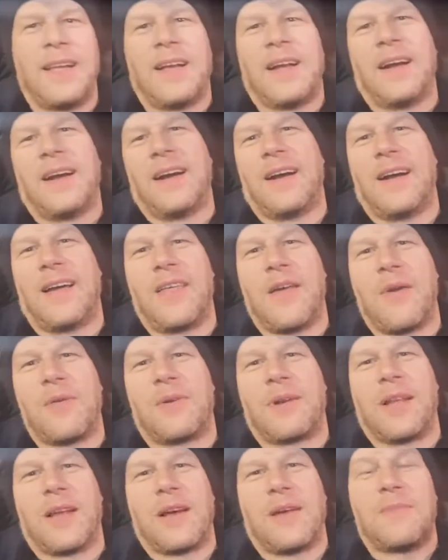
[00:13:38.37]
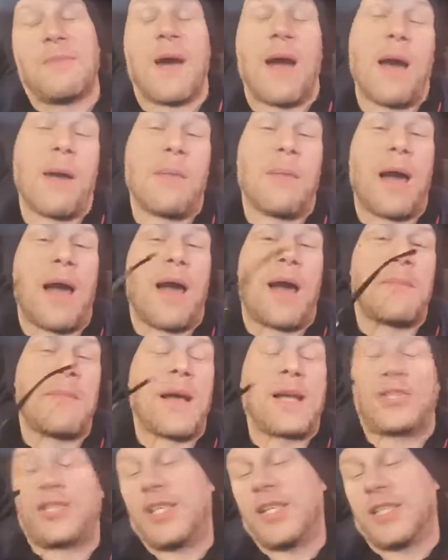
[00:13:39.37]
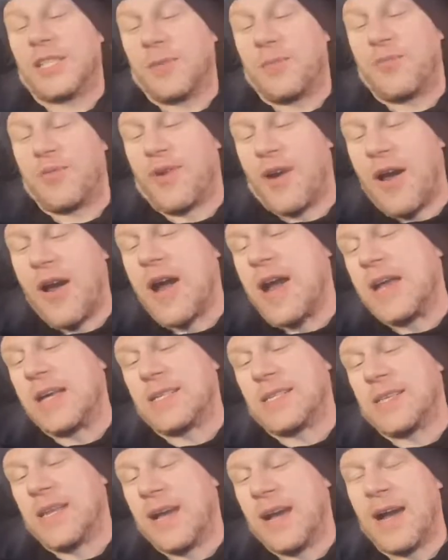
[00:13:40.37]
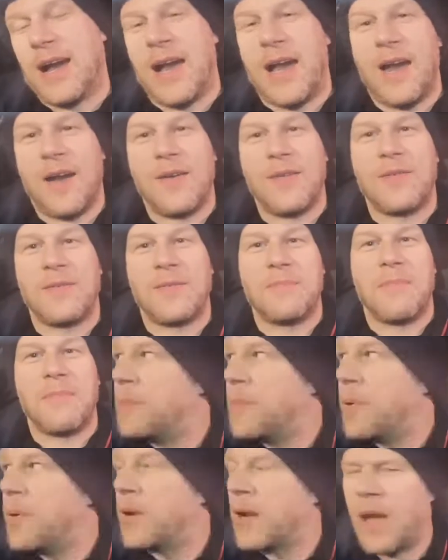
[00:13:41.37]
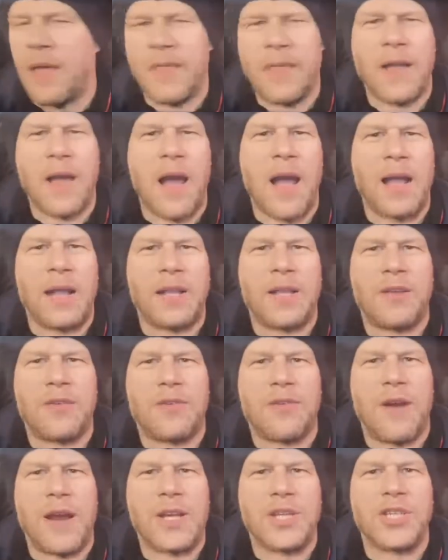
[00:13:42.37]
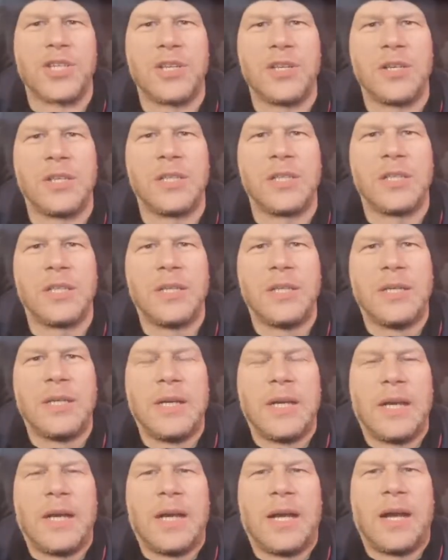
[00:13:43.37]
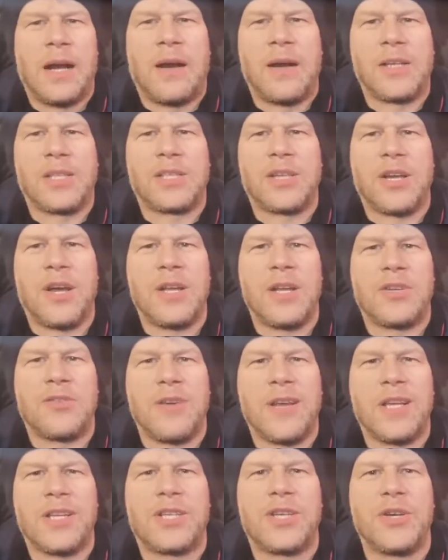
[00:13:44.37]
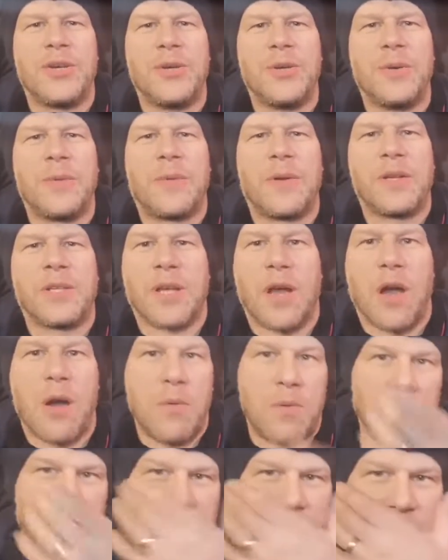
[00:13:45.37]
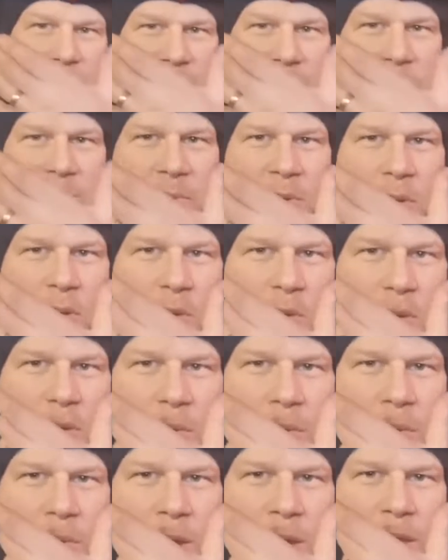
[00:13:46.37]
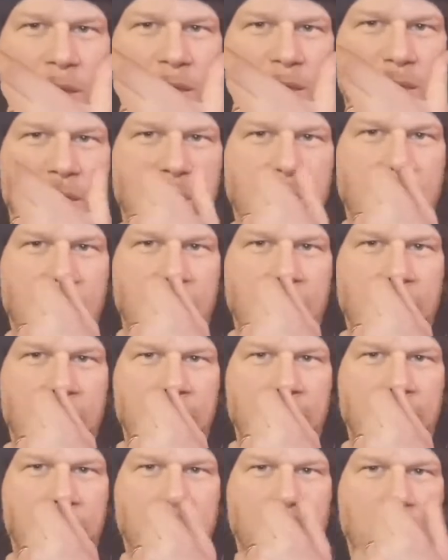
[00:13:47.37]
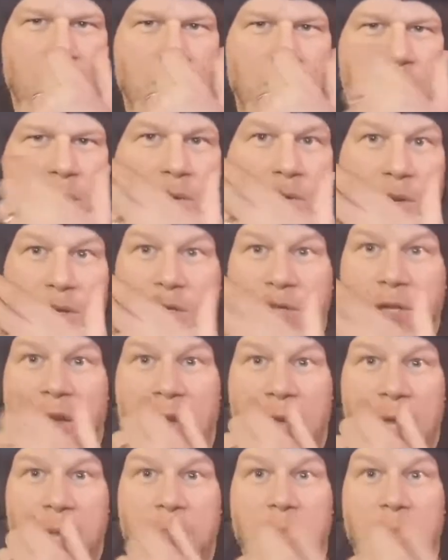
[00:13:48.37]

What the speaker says: I'm actually surprised now how I think I had correctional eye surgery at 2 because I was actually born with cross-eyed.